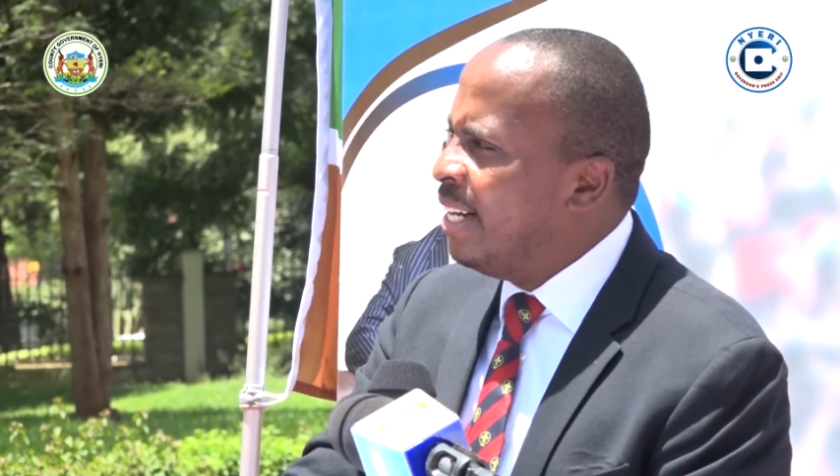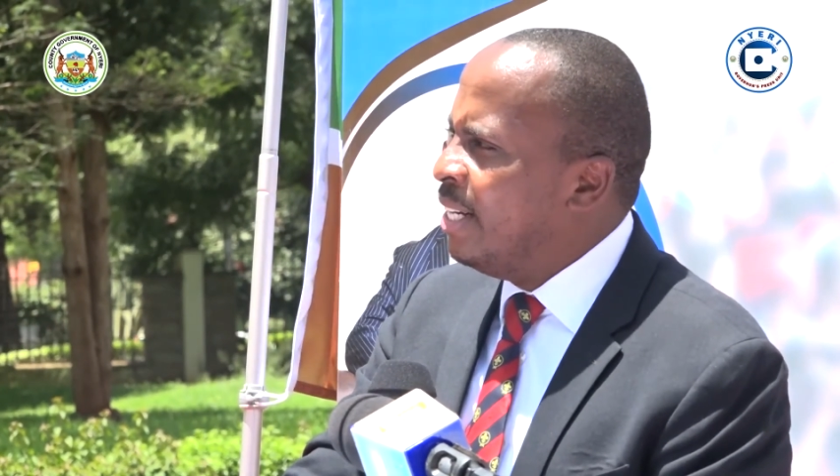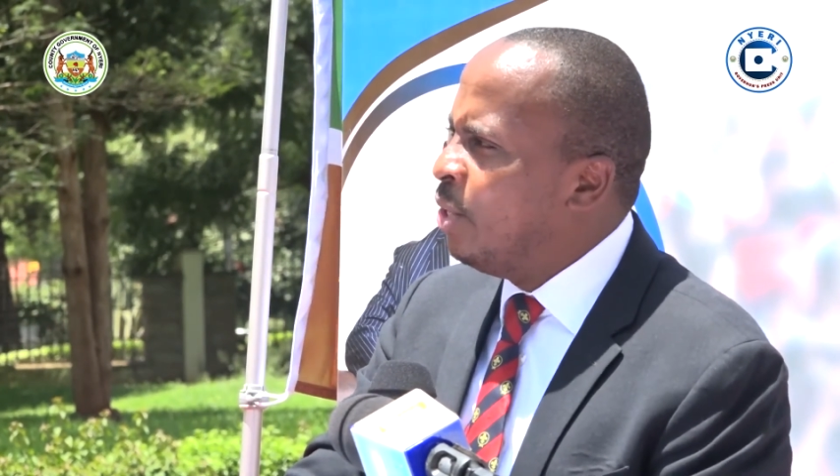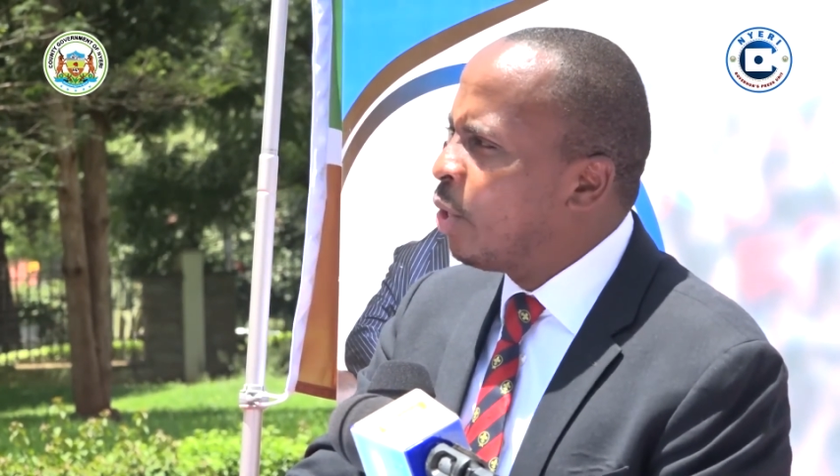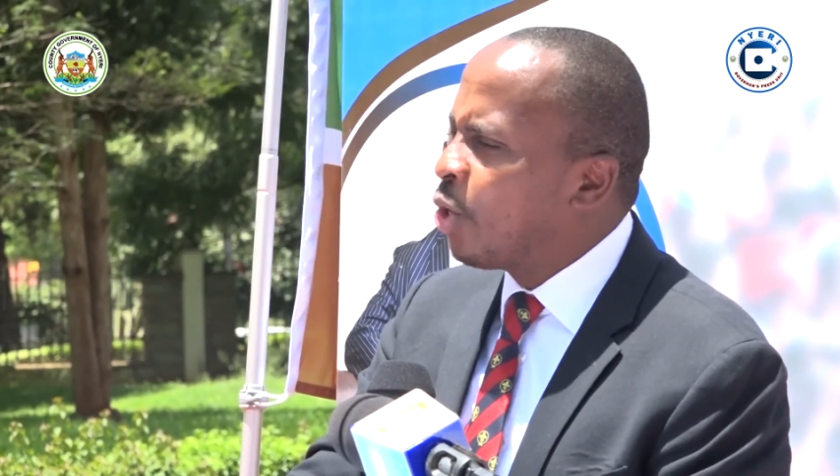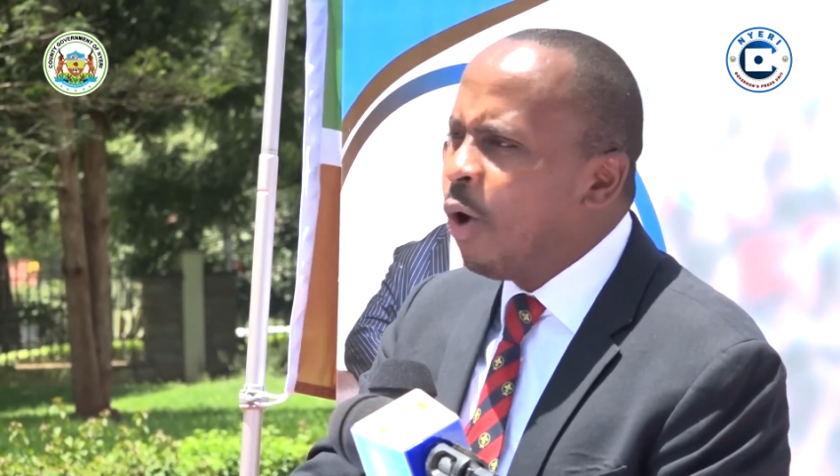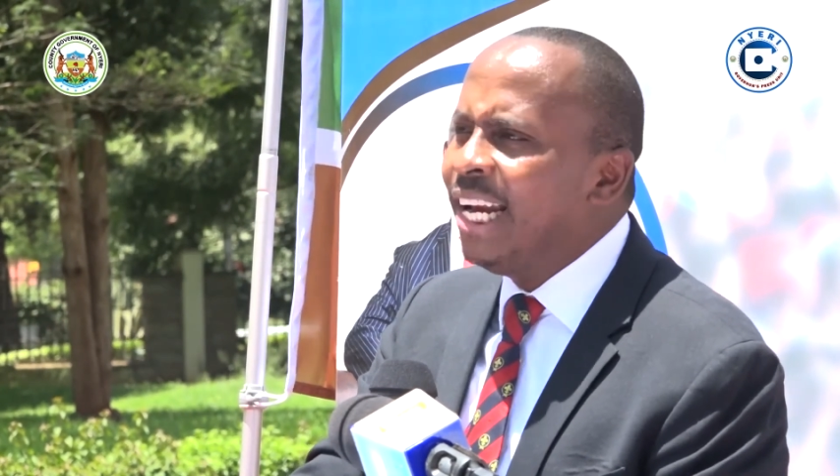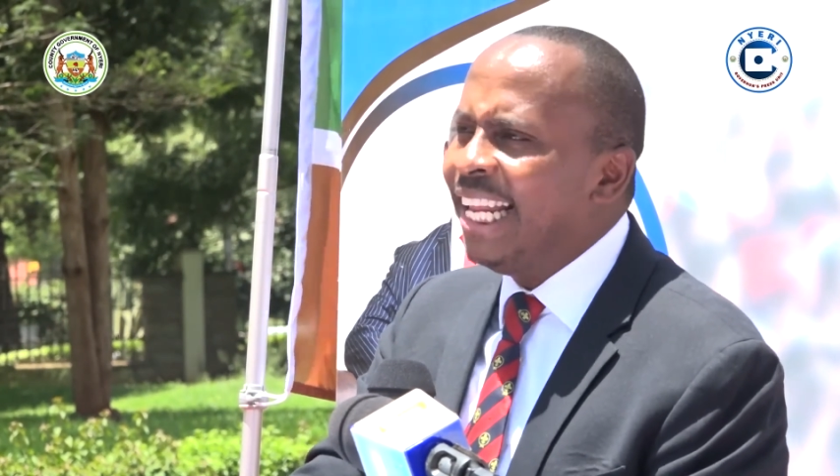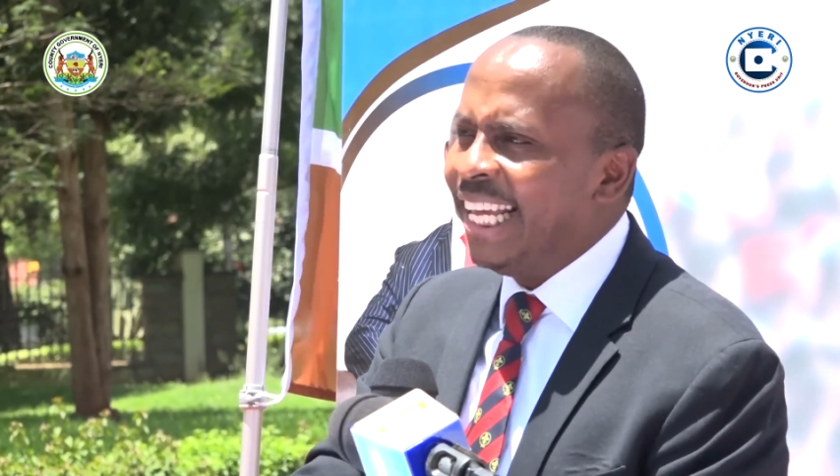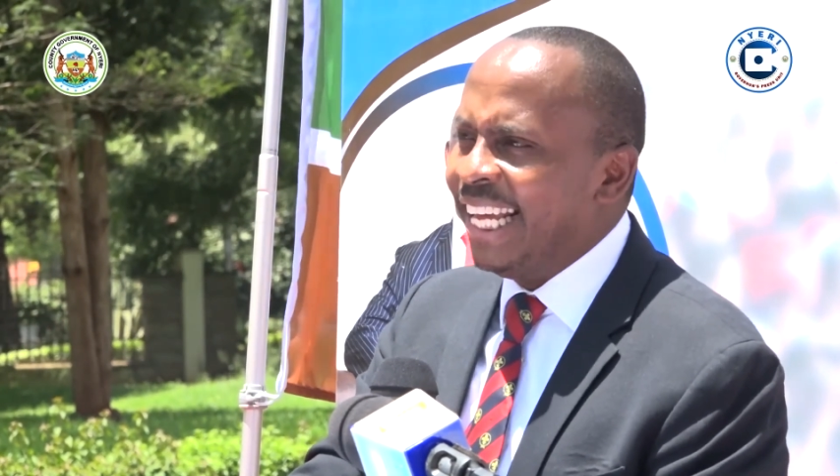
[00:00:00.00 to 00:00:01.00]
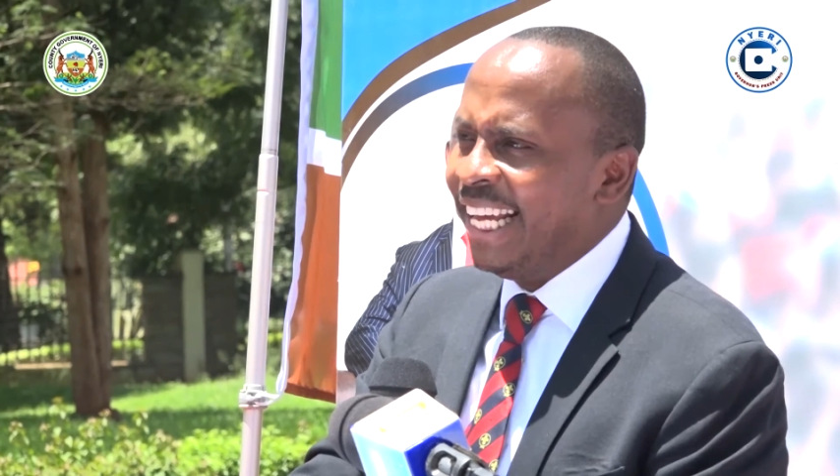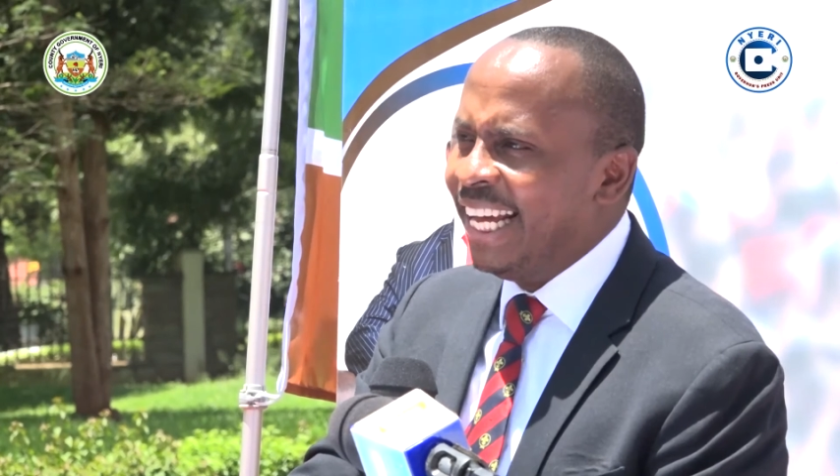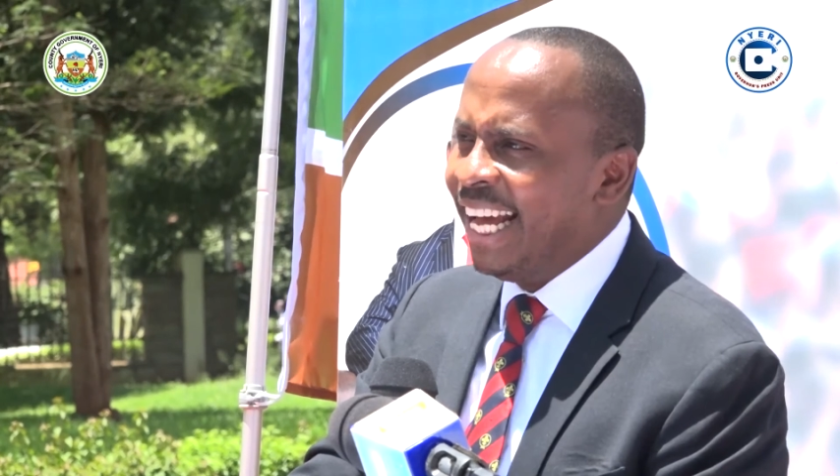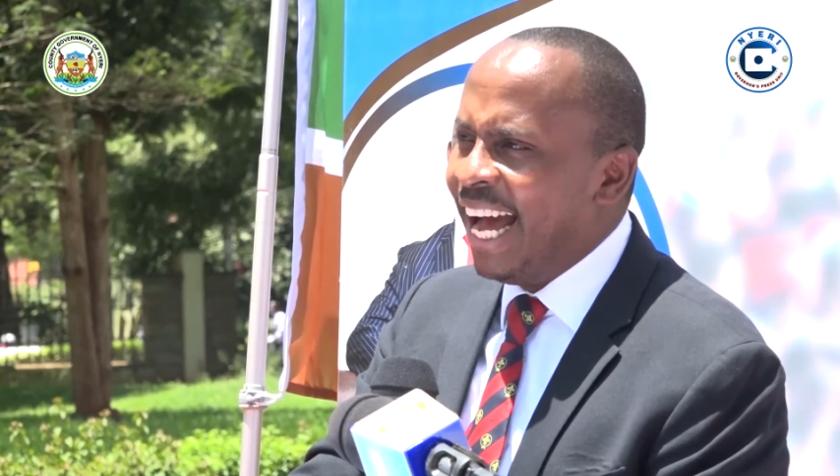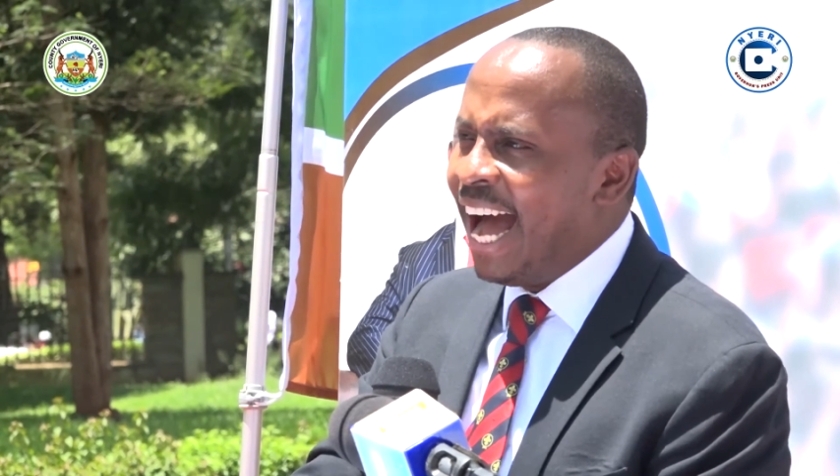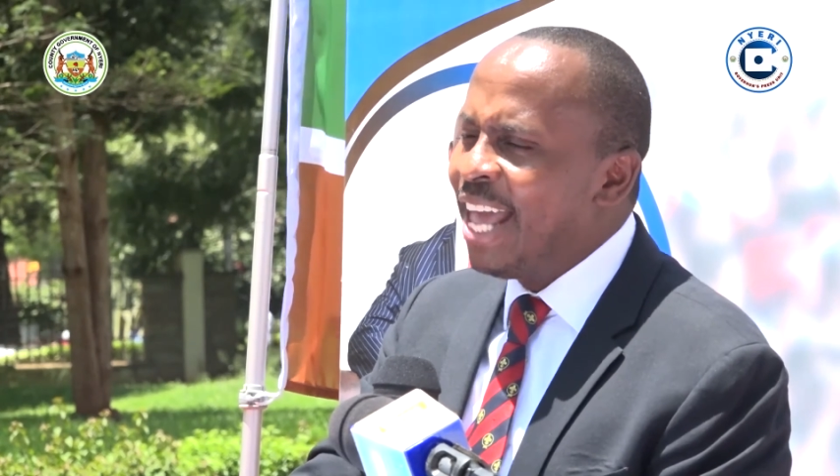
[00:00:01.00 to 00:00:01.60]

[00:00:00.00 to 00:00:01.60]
not only are